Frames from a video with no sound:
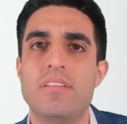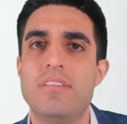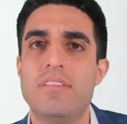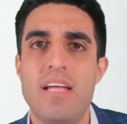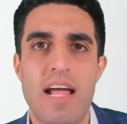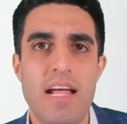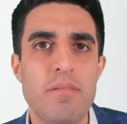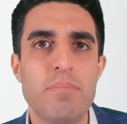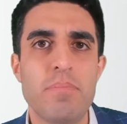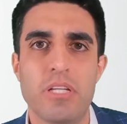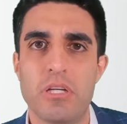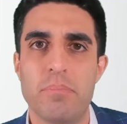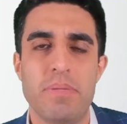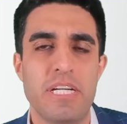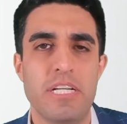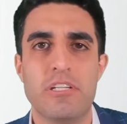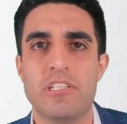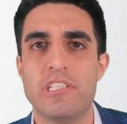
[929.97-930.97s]
10
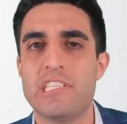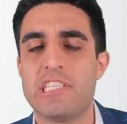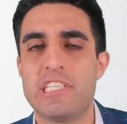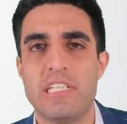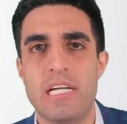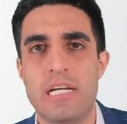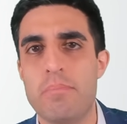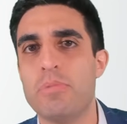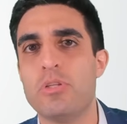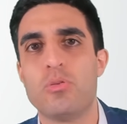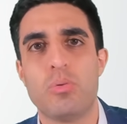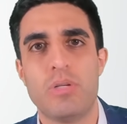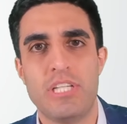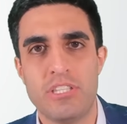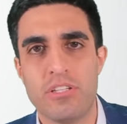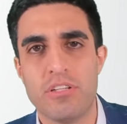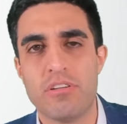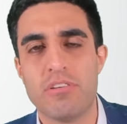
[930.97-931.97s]
millimeters in
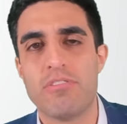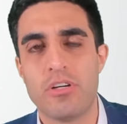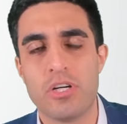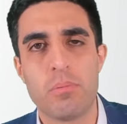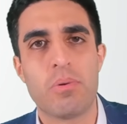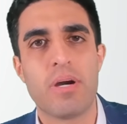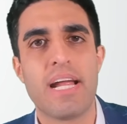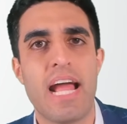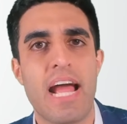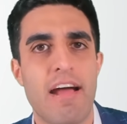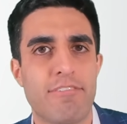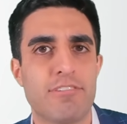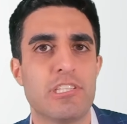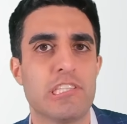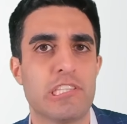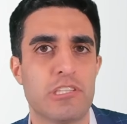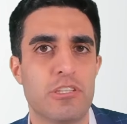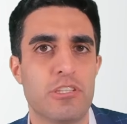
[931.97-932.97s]
between your vertebrae
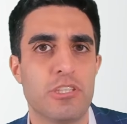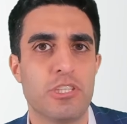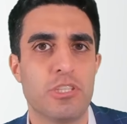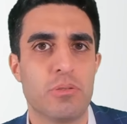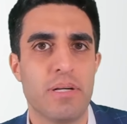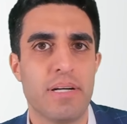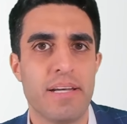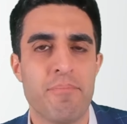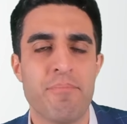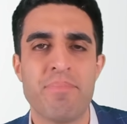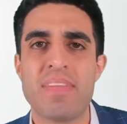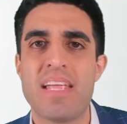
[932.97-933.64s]
after surgery,